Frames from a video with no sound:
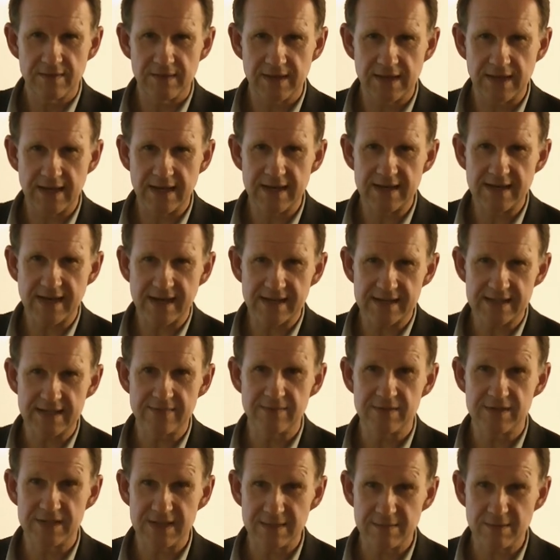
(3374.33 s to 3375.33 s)
the
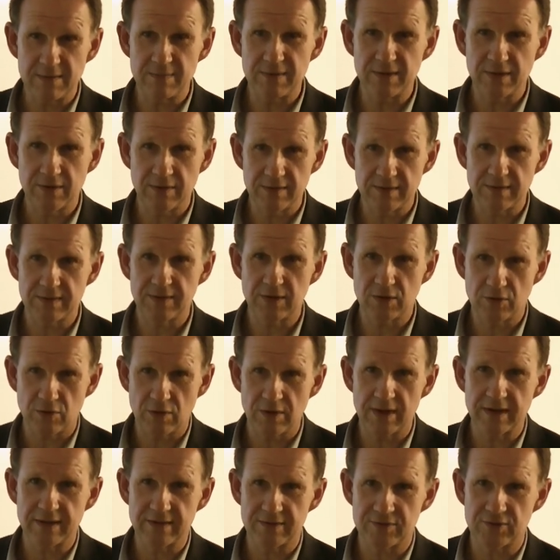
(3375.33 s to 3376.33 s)
inactivity, but because of the
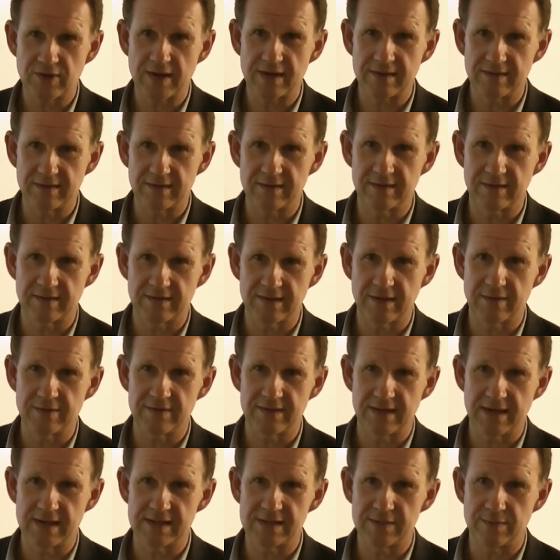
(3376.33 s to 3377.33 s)
chronic stress that's
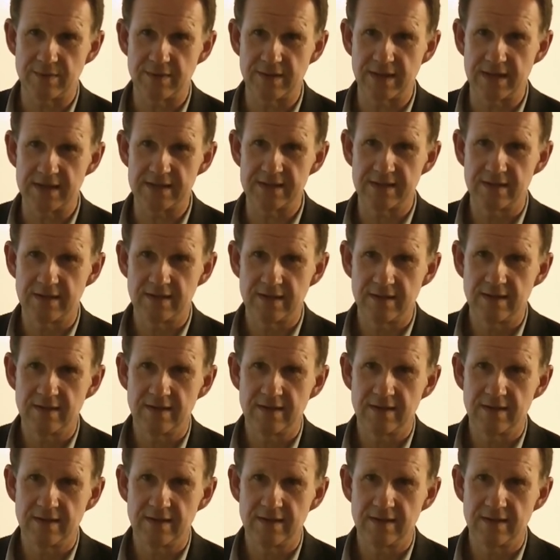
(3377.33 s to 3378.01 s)
associated with it.